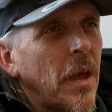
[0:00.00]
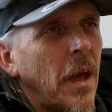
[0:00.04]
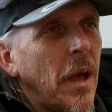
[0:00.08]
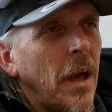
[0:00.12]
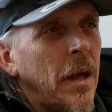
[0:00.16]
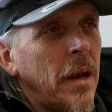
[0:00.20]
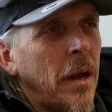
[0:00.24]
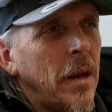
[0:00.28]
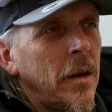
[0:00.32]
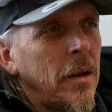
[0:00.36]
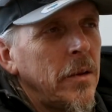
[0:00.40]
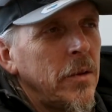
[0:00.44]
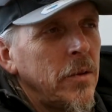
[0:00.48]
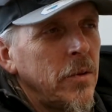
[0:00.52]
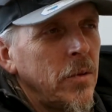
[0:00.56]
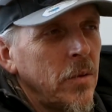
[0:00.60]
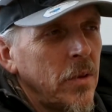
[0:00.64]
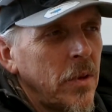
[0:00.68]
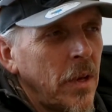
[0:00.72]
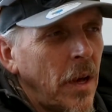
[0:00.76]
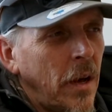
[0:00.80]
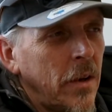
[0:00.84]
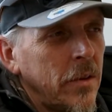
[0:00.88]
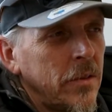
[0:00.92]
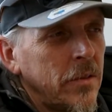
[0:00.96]
And then in
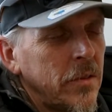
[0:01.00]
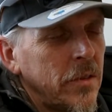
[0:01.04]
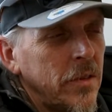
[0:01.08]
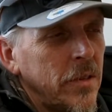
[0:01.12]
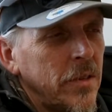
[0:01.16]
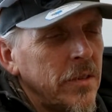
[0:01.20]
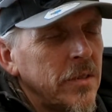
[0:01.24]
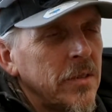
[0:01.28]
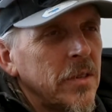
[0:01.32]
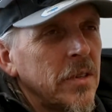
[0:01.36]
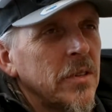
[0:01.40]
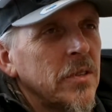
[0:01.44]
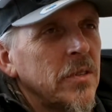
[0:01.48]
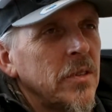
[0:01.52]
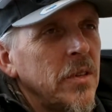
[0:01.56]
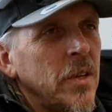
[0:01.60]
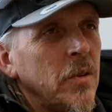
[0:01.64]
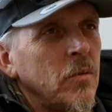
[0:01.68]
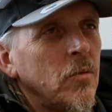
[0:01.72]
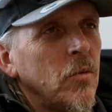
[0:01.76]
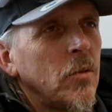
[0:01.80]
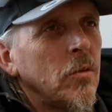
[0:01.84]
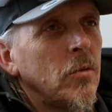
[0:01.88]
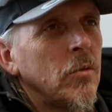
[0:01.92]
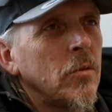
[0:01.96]

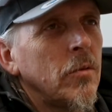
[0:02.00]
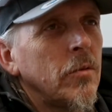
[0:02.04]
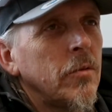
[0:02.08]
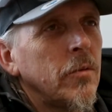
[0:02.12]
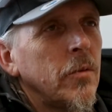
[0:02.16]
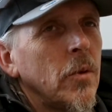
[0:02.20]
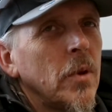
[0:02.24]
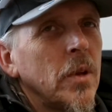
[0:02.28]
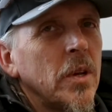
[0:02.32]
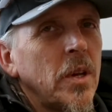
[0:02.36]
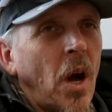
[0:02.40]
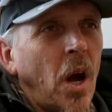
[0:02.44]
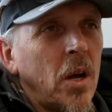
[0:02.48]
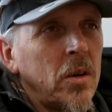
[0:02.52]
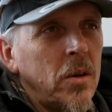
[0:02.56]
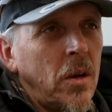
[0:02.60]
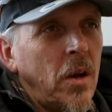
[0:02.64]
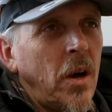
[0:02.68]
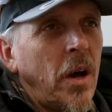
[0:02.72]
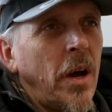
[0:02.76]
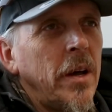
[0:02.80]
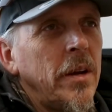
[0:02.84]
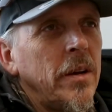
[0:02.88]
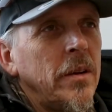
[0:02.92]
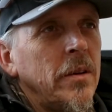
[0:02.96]
2016, we were fully
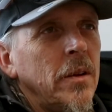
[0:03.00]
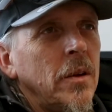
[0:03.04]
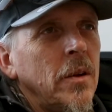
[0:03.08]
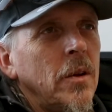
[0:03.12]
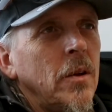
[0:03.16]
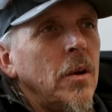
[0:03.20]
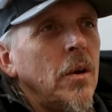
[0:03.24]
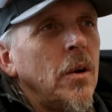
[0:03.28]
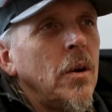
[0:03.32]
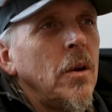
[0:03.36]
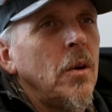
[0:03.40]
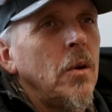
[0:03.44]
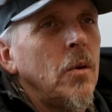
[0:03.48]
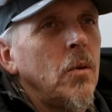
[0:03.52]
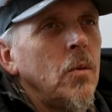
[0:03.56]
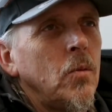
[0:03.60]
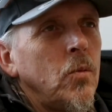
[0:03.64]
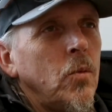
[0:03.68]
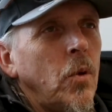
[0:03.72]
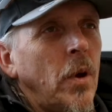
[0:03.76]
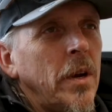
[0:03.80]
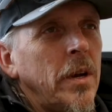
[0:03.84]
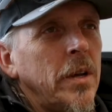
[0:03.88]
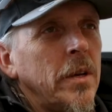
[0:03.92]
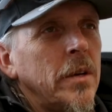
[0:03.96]
online
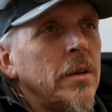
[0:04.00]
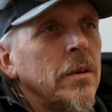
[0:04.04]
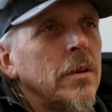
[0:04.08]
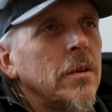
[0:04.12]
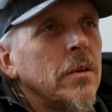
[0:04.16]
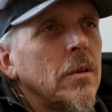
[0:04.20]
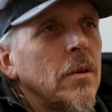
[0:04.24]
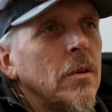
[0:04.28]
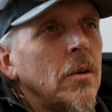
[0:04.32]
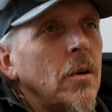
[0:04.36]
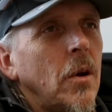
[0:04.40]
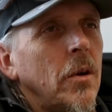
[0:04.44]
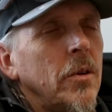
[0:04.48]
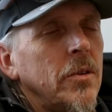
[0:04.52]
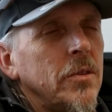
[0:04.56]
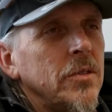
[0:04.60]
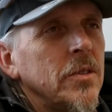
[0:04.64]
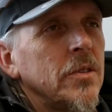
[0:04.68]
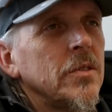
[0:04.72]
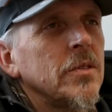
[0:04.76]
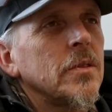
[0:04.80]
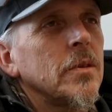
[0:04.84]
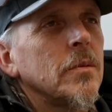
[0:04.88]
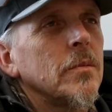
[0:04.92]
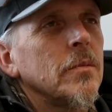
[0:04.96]
running our
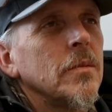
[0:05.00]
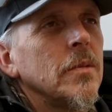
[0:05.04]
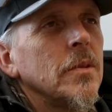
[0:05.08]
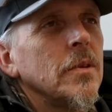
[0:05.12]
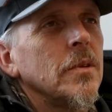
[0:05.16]
system.